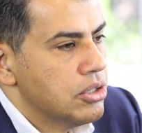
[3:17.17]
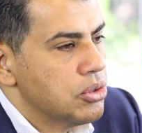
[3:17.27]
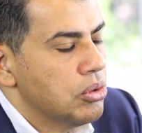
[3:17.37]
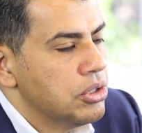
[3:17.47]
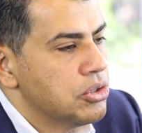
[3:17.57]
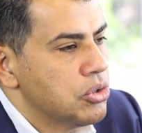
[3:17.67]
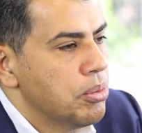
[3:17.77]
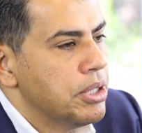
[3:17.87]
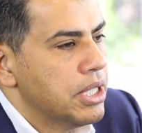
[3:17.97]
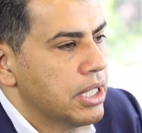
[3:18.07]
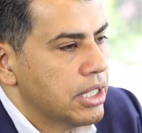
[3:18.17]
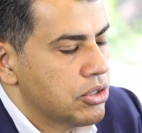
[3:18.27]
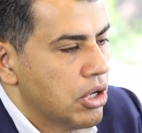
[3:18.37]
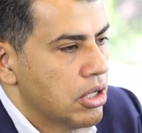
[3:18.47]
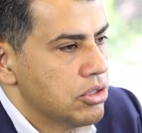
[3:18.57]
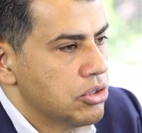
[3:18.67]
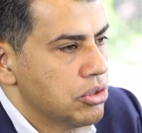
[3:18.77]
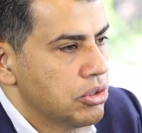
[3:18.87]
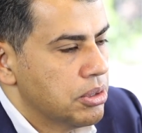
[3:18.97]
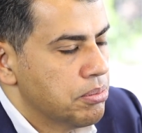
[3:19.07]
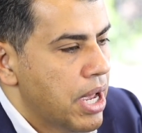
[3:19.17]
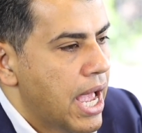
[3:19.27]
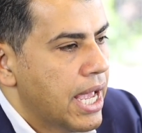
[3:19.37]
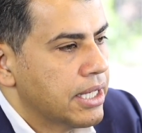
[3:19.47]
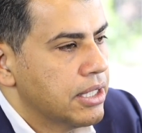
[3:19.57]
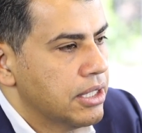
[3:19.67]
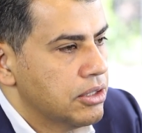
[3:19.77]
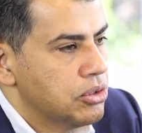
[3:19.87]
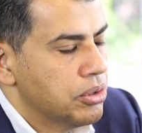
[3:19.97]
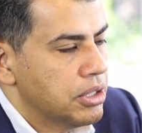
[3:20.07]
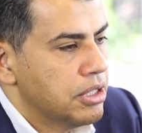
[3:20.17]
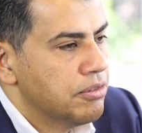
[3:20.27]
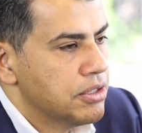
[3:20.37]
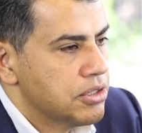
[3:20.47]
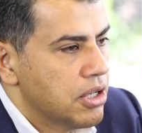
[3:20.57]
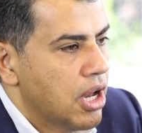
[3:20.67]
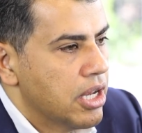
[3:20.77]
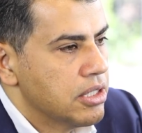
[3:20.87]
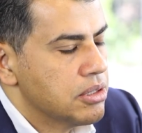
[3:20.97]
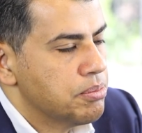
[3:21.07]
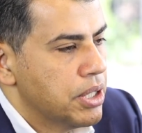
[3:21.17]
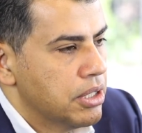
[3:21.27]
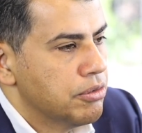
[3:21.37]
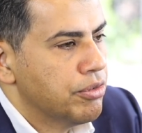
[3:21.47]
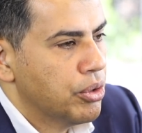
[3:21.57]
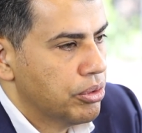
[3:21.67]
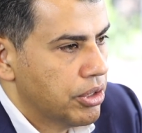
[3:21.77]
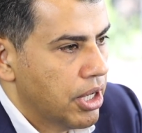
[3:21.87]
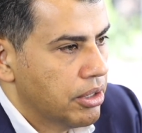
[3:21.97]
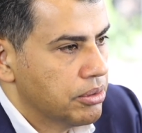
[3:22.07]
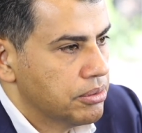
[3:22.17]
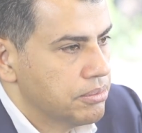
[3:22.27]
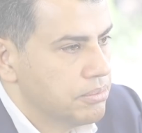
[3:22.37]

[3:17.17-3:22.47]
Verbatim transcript: There's only so many electrons you can pack into a given size pin photodiode.